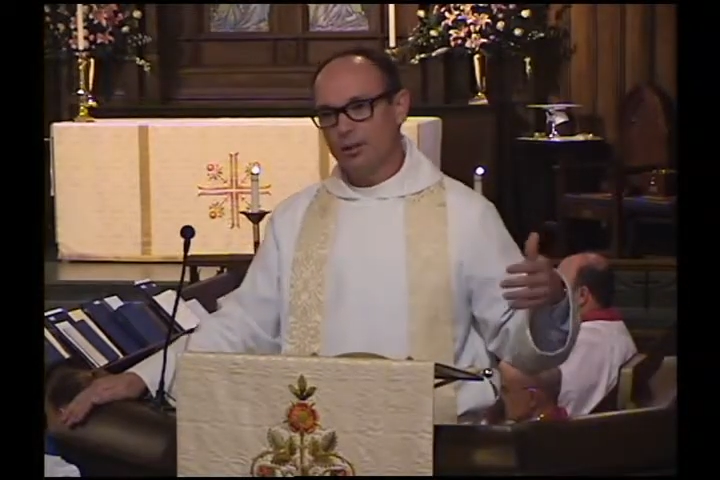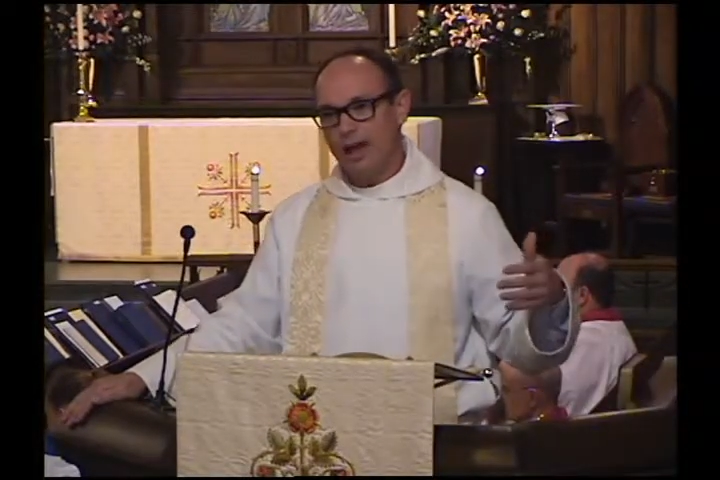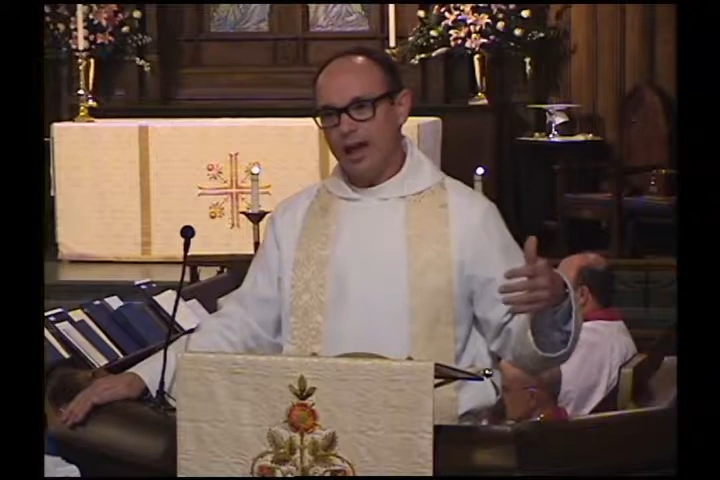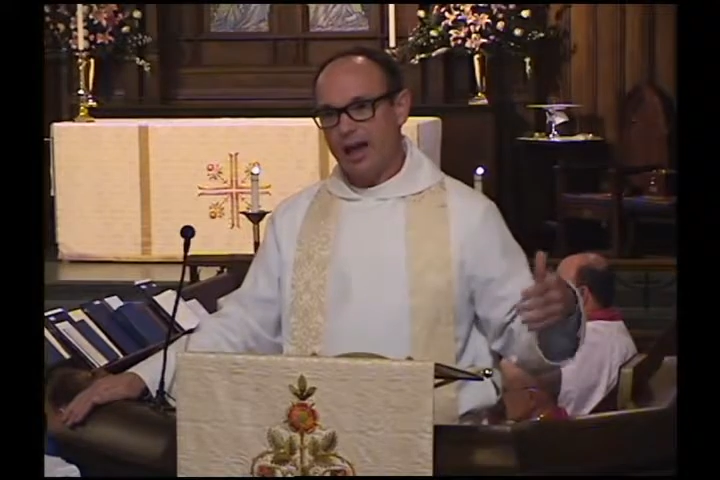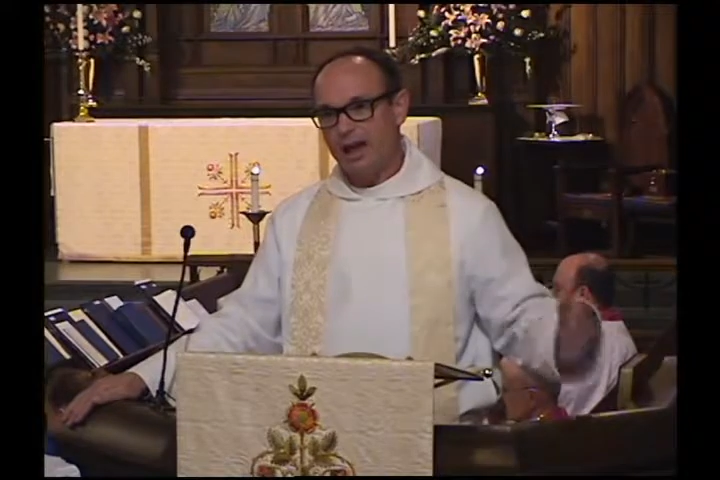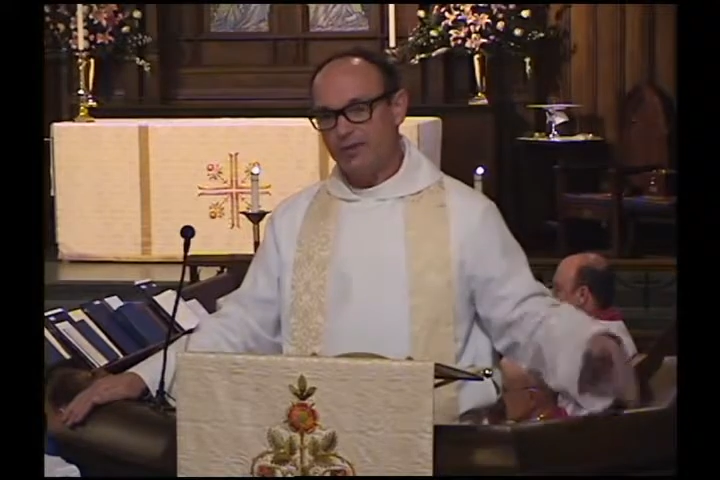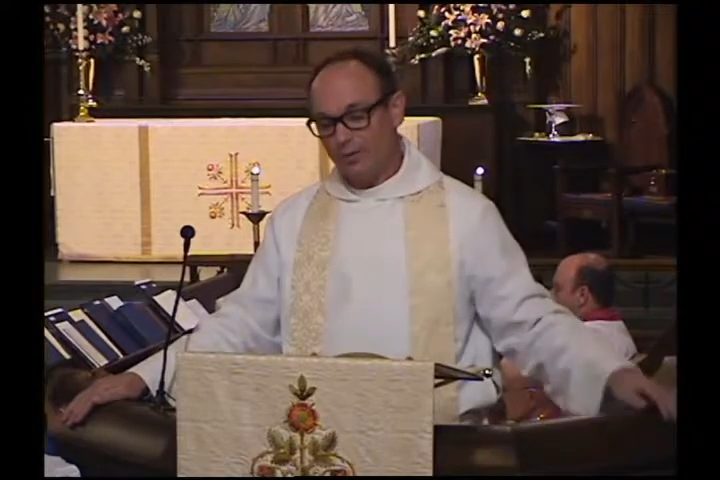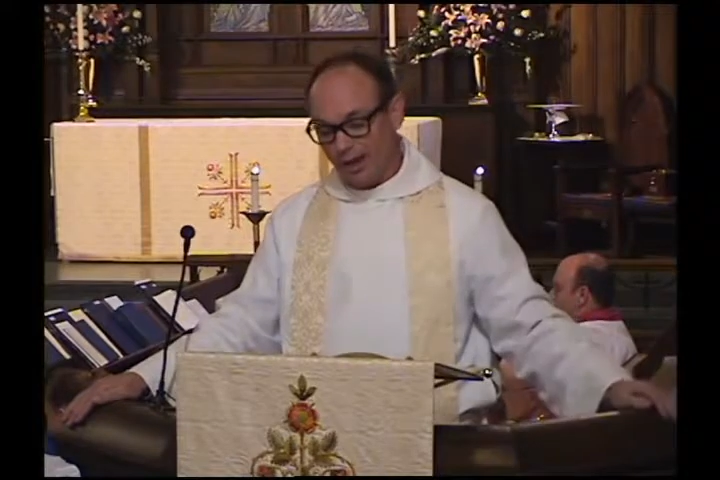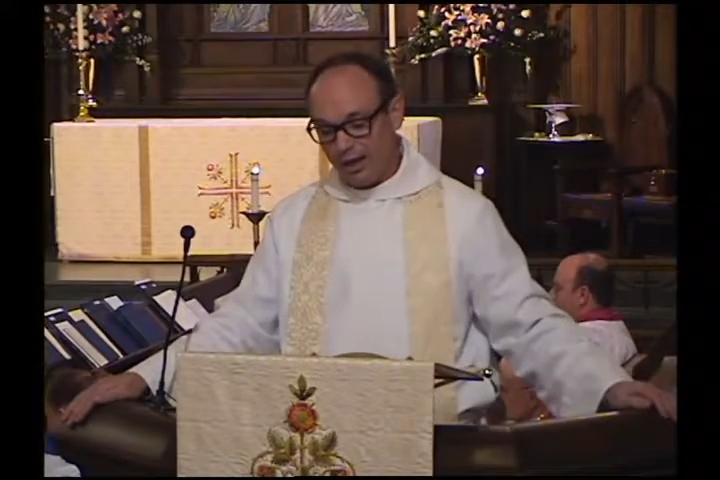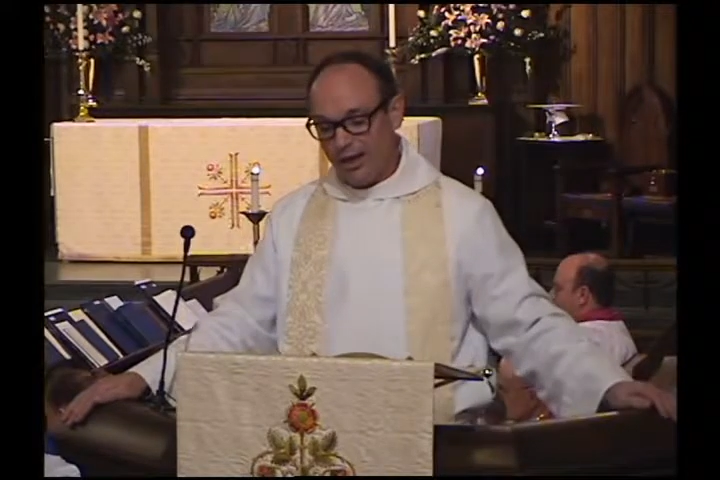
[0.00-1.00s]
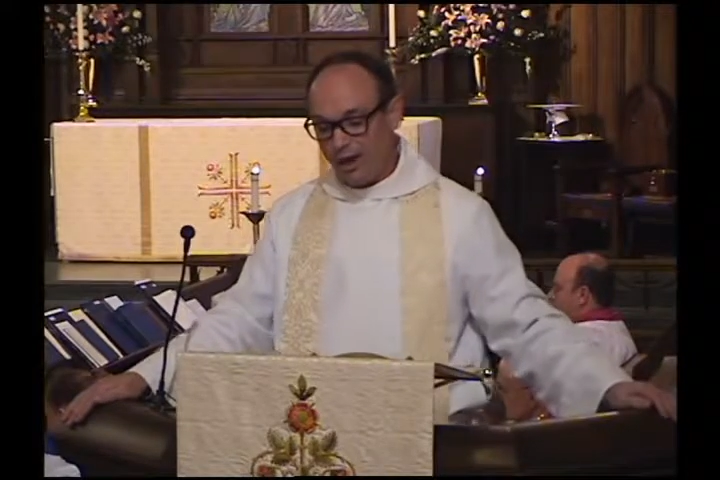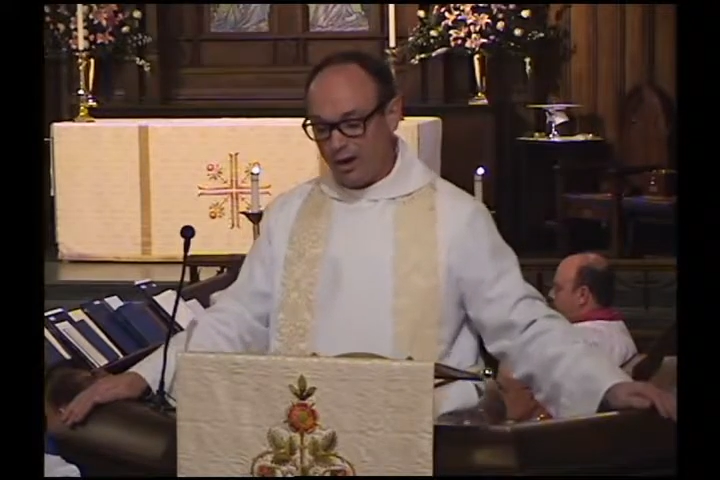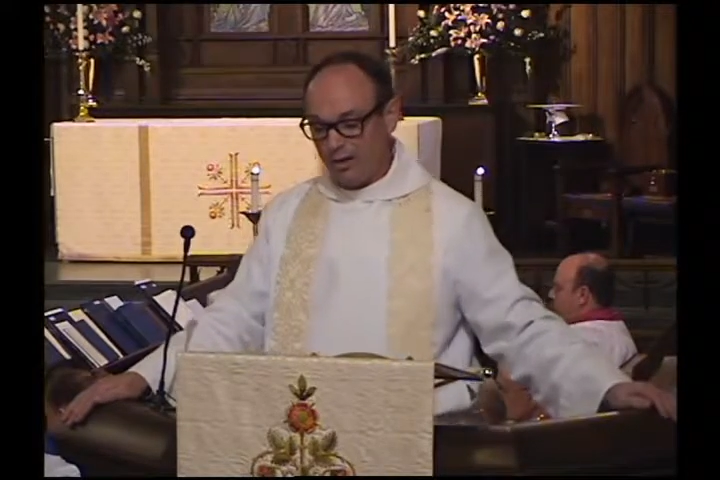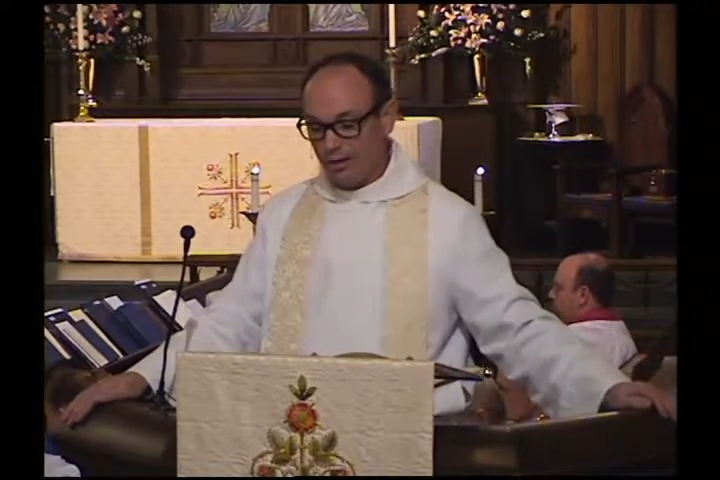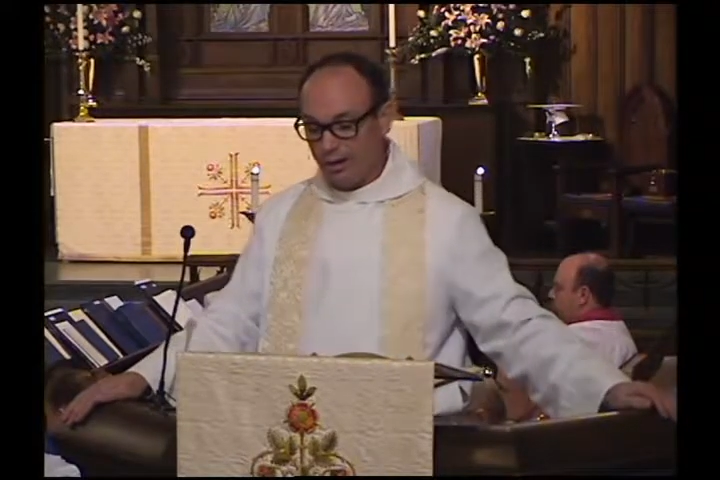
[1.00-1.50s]
have in
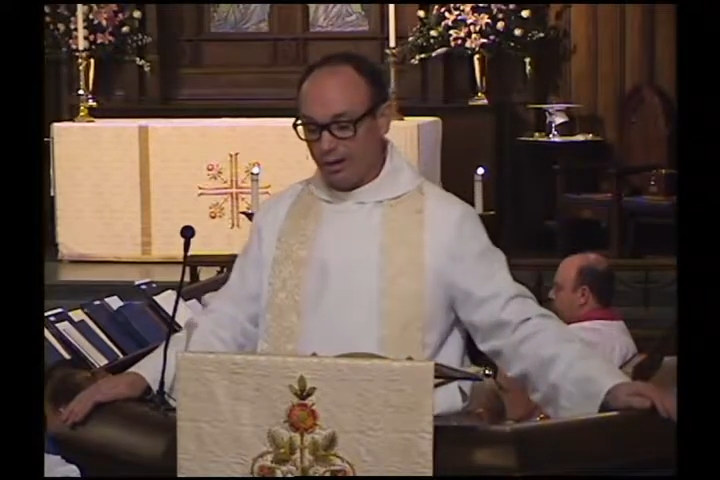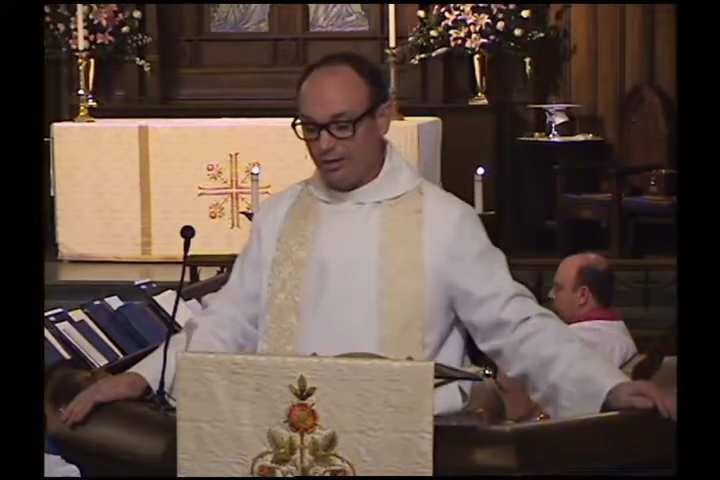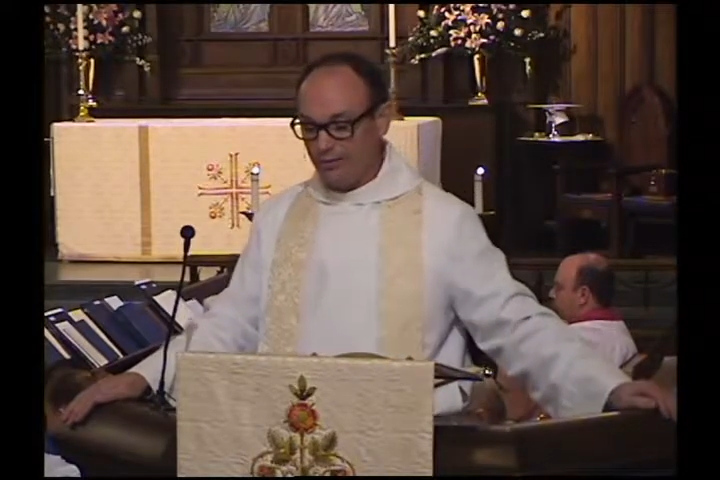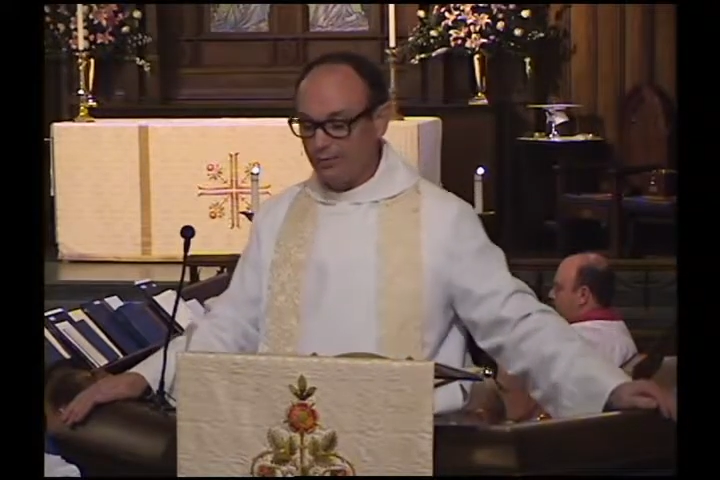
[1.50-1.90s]
our life.